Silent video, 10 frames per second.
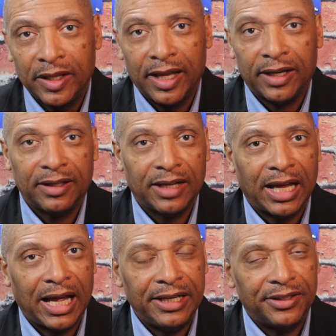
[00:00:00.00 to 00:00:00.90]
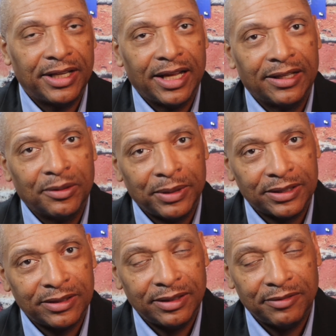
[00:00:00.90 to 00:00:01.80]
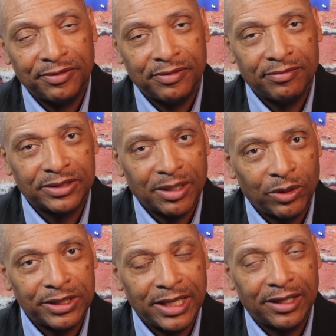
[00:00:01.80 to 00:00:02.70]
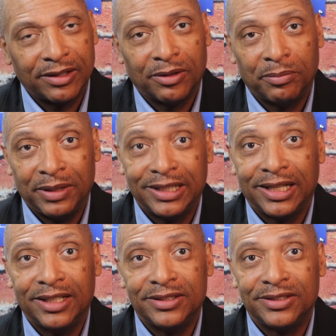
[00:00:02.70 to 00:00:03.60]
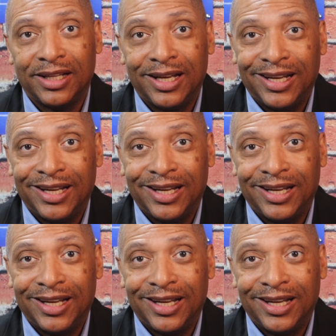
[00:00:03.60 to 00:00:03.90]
that I need to get a little bit somewhat technical, because